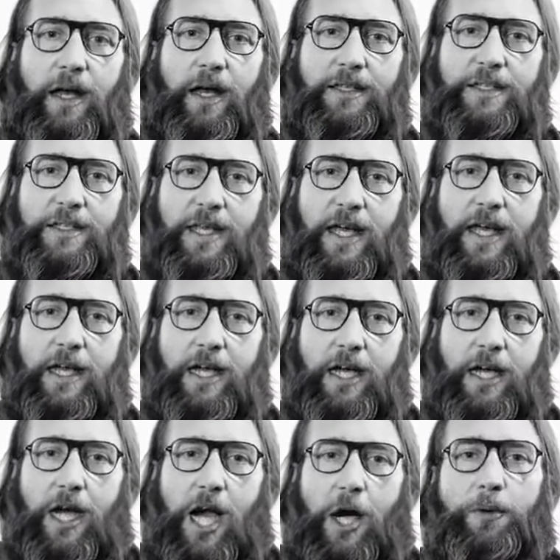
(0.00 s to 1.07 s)
And today,
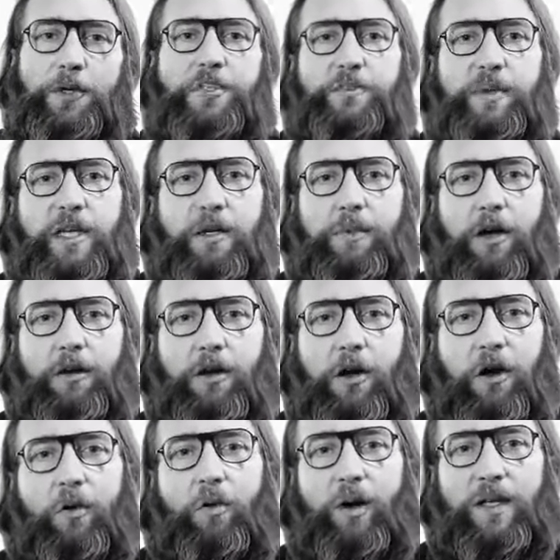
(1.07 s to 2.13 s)
I want to speak
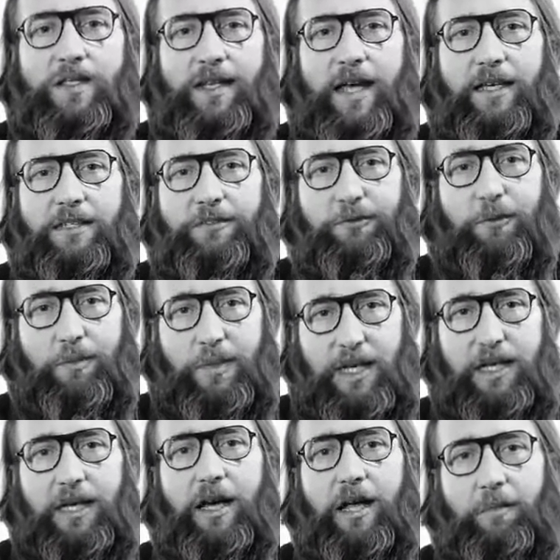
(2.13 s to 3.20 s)
about what's next for
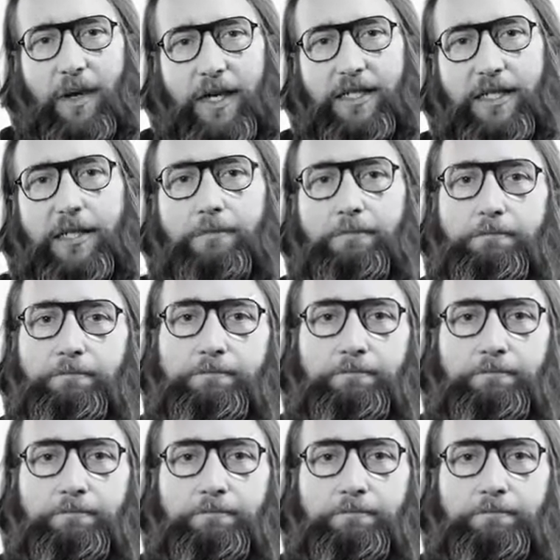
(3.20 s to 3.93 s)
me and my team.